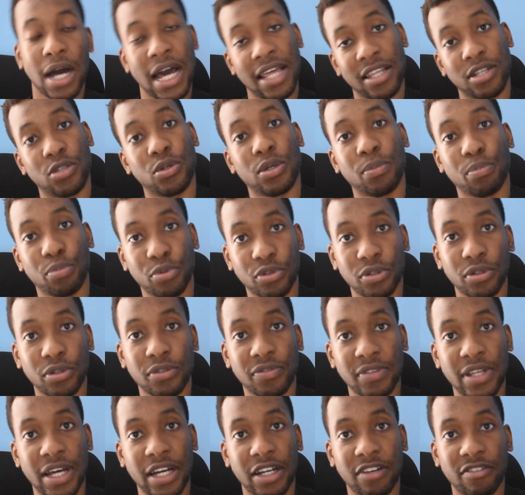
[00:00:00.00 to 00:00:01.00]
either to
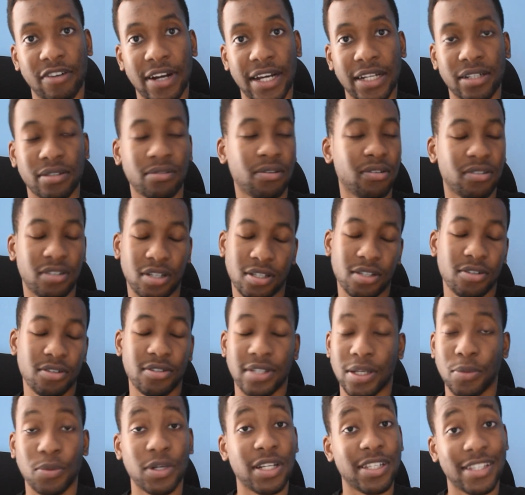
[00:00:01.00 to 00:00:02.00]
improve their grade or just because
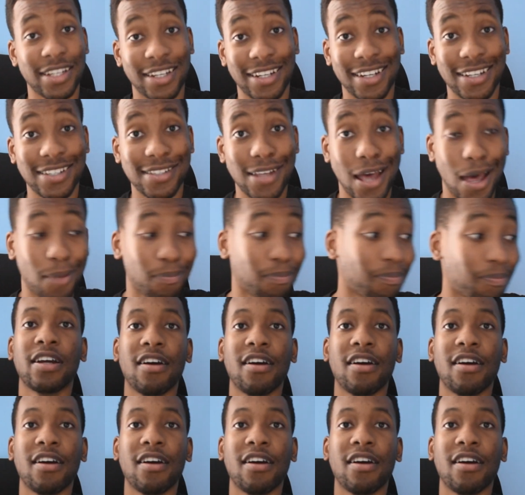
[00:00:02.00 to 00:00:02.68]
they want to sit an exam.